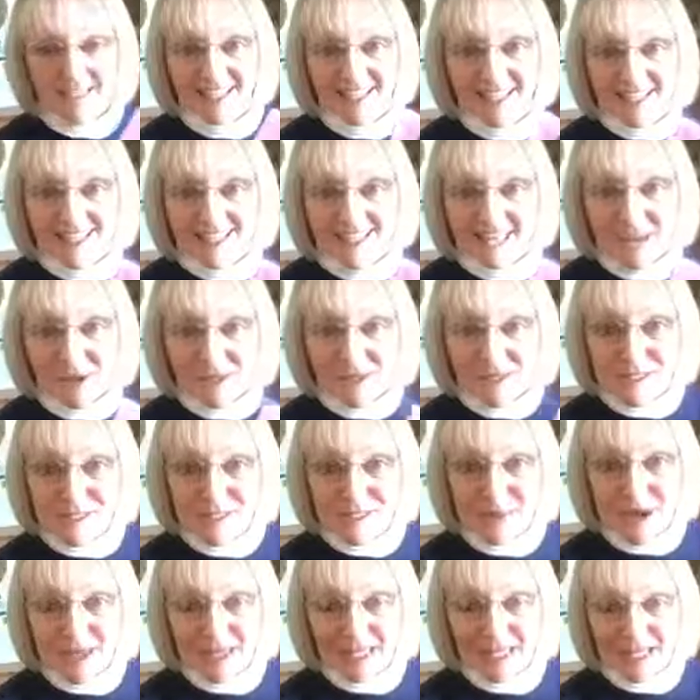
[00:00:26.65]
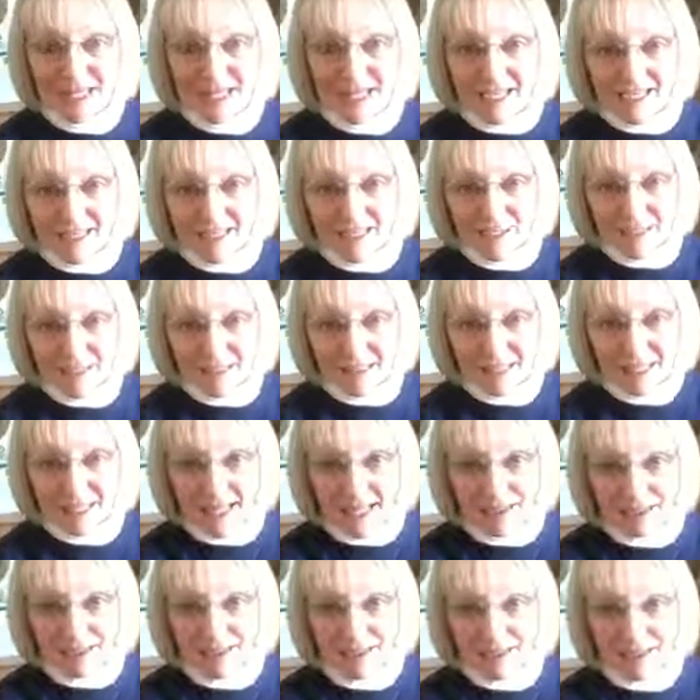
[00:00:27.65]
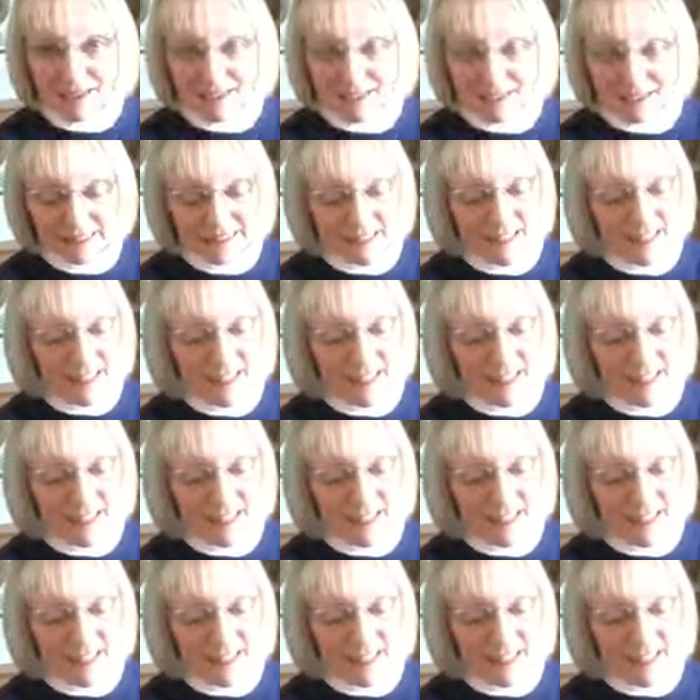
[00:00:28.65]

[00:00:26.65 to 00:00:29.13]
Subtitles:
as I was walking Gusto in the neighborhood,